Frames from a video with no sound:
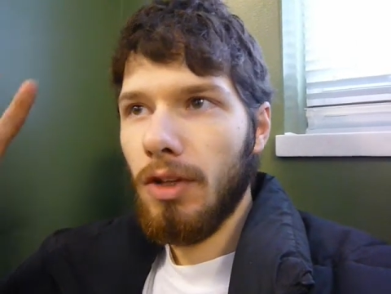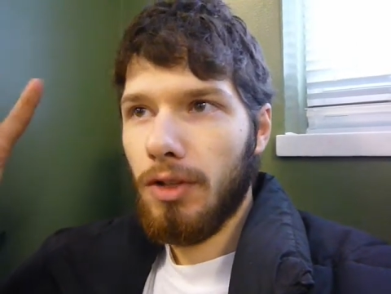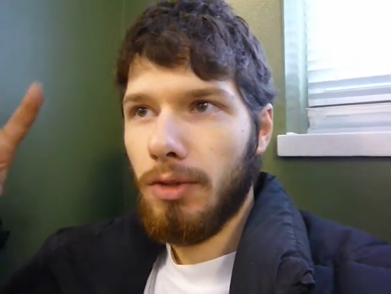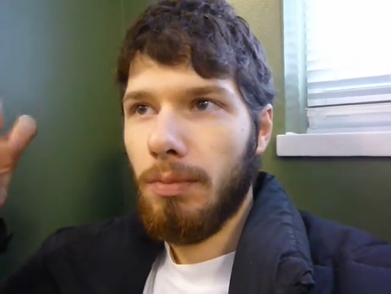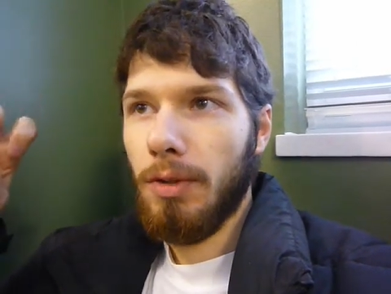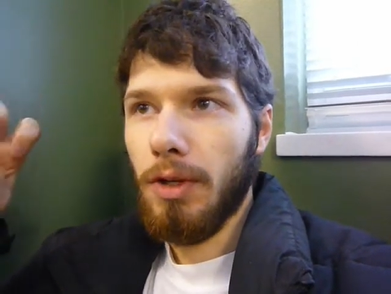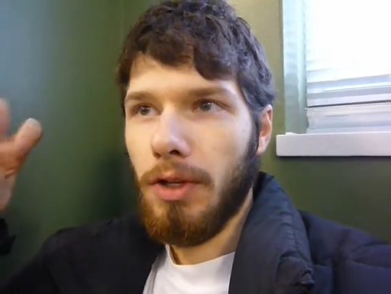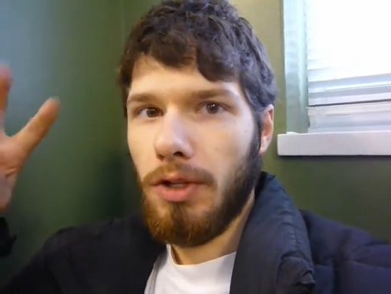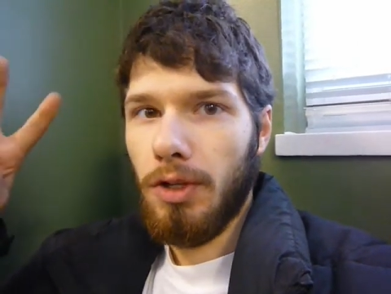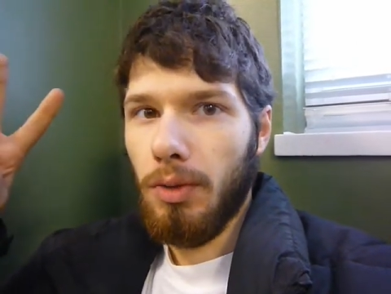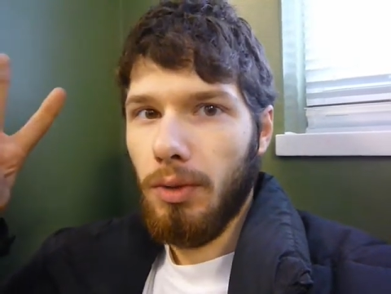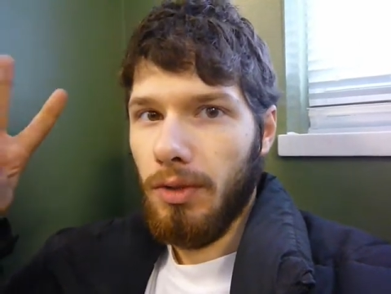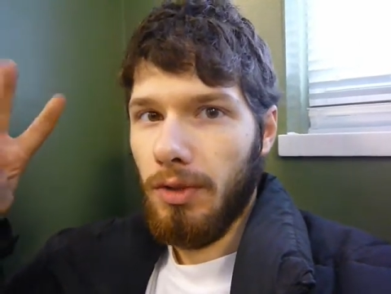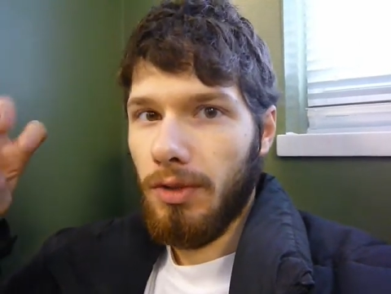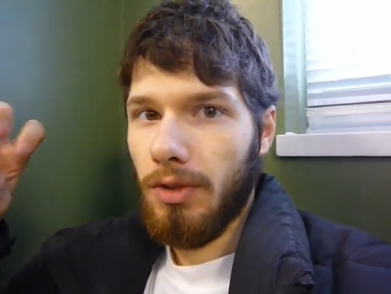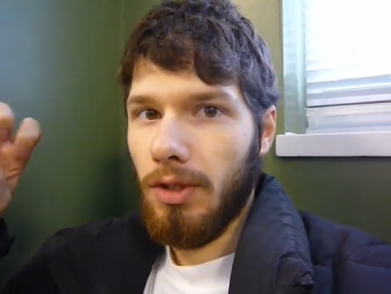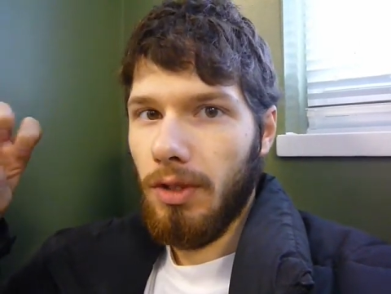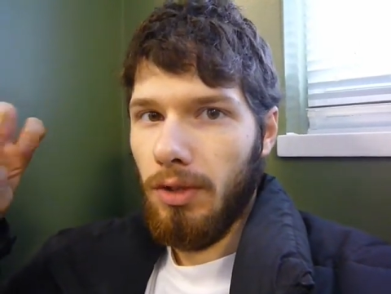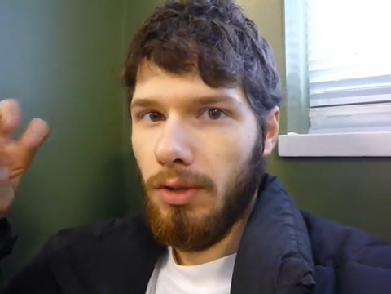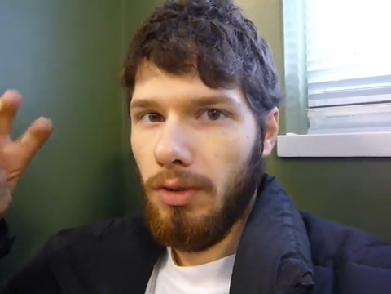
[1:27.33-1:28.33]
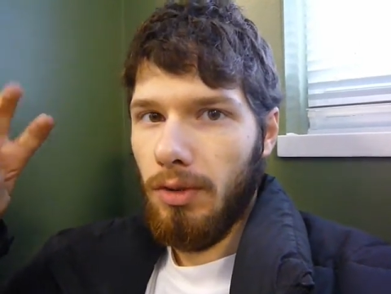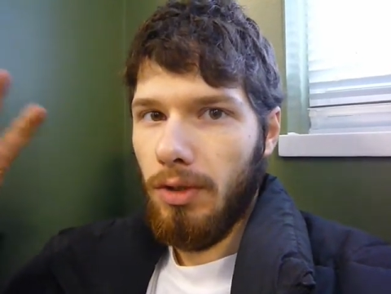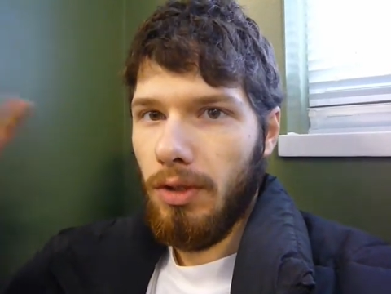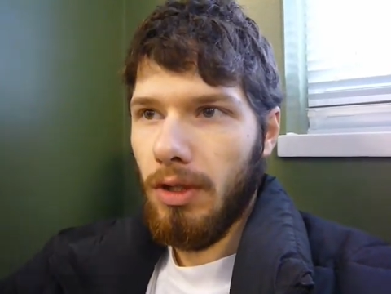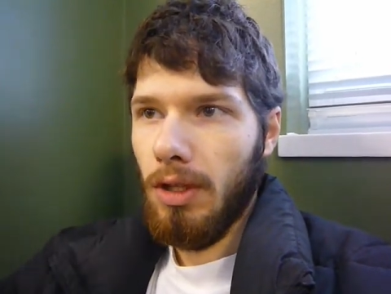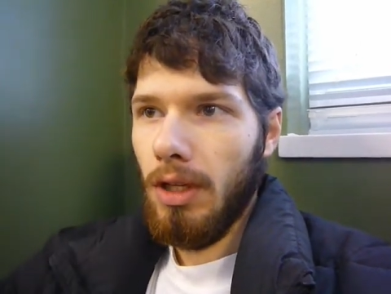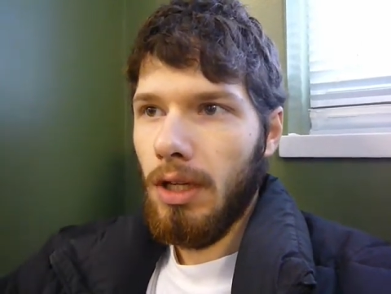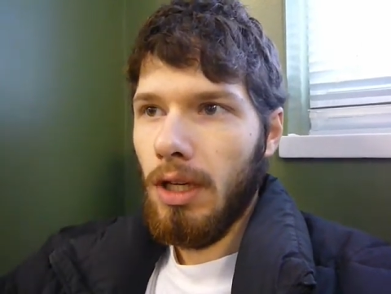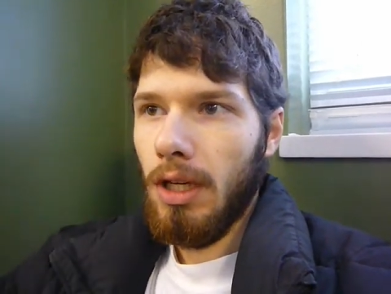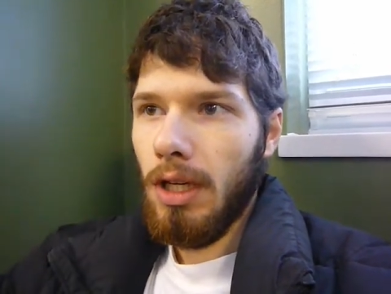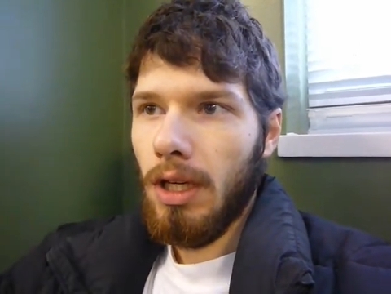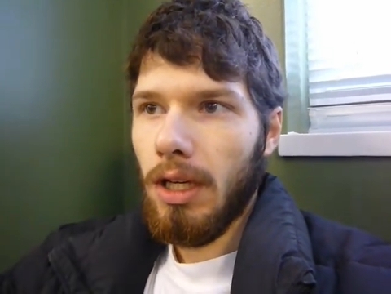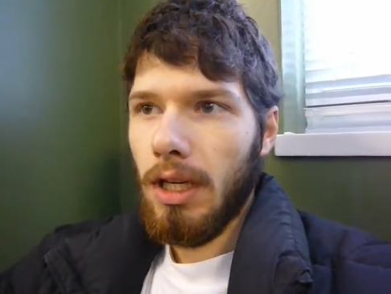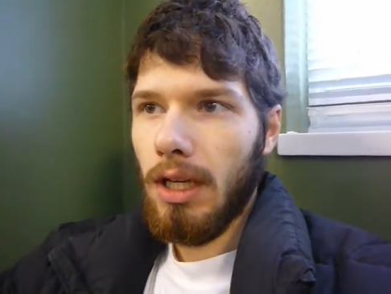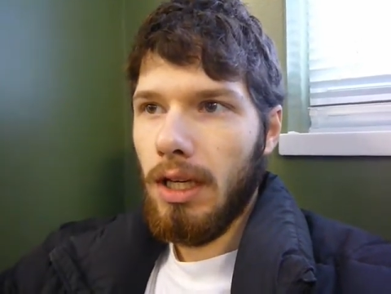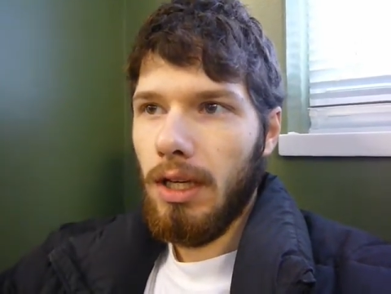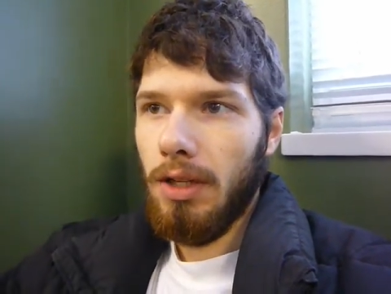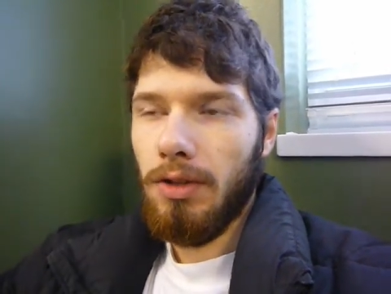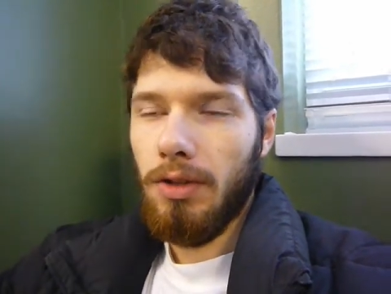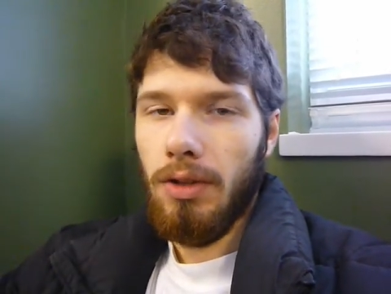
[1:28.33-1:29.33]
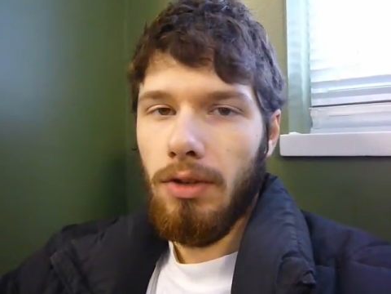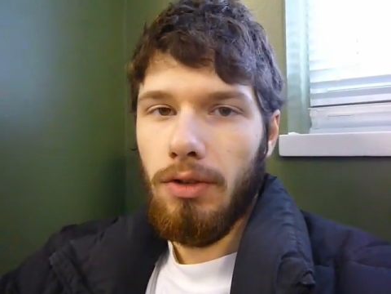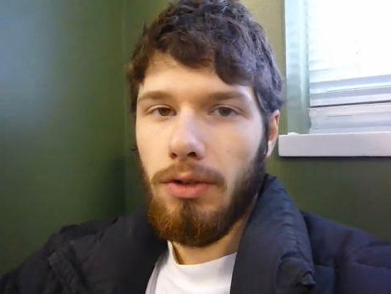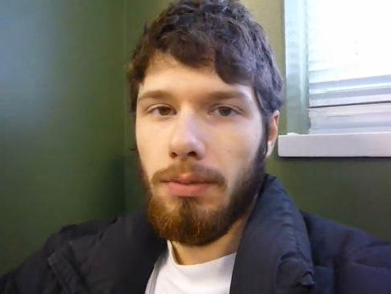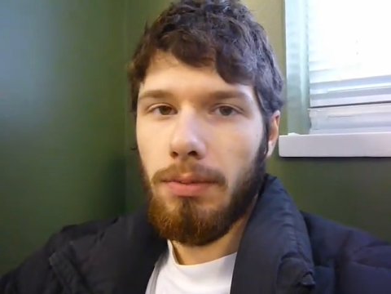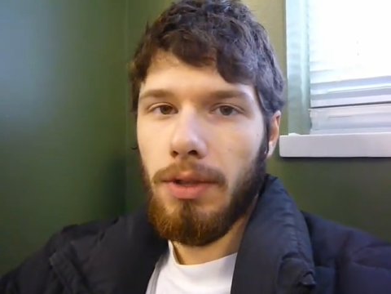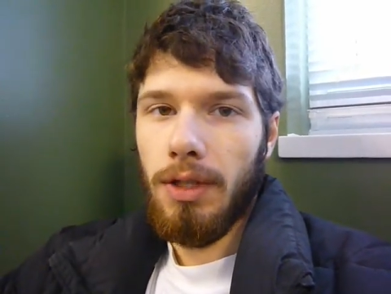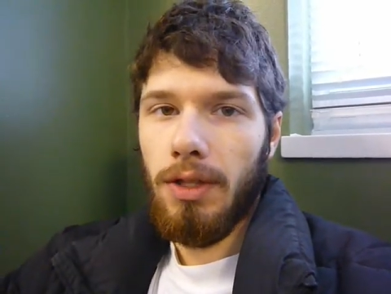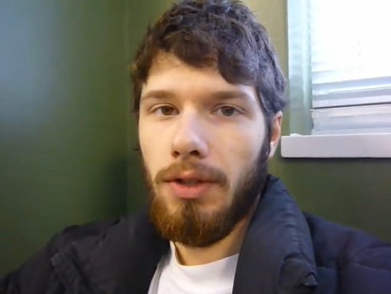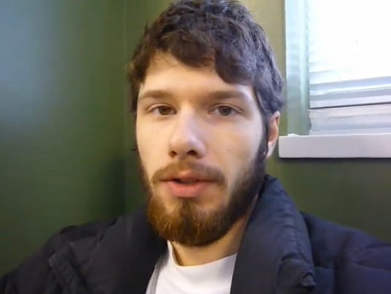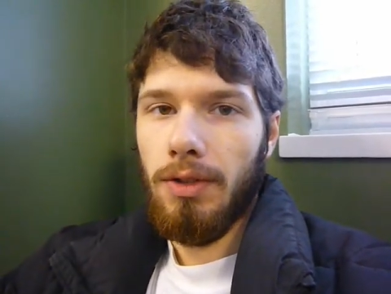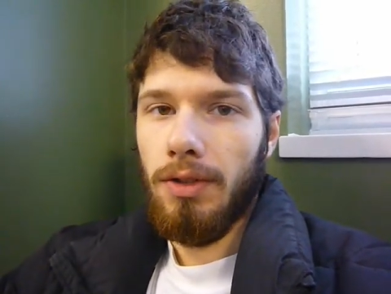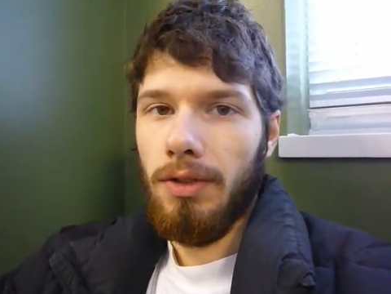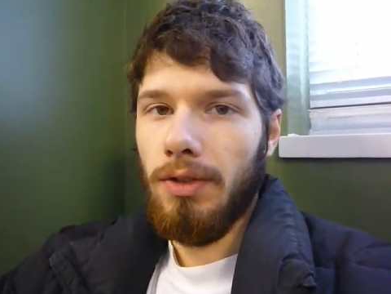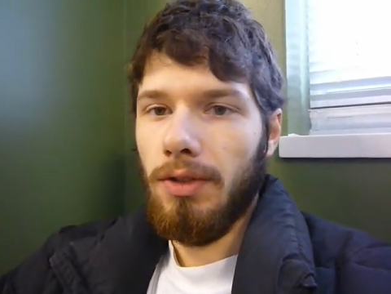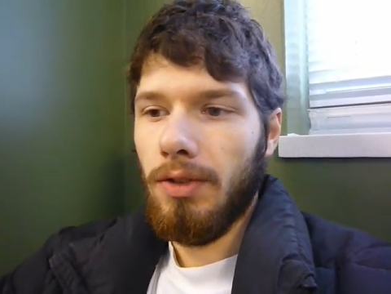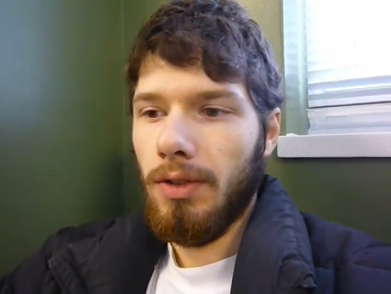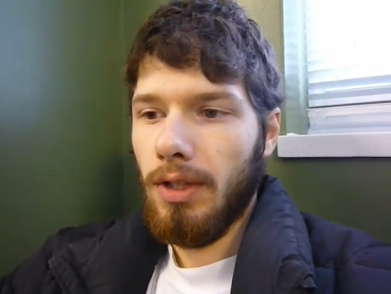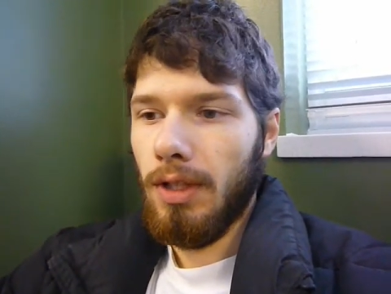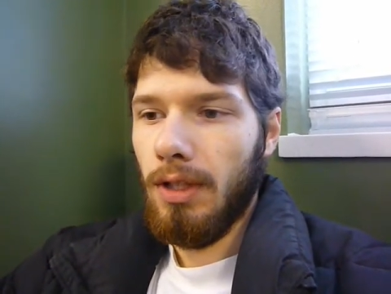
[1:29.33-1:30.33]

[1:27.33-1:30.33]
spiritual stone at each of those places,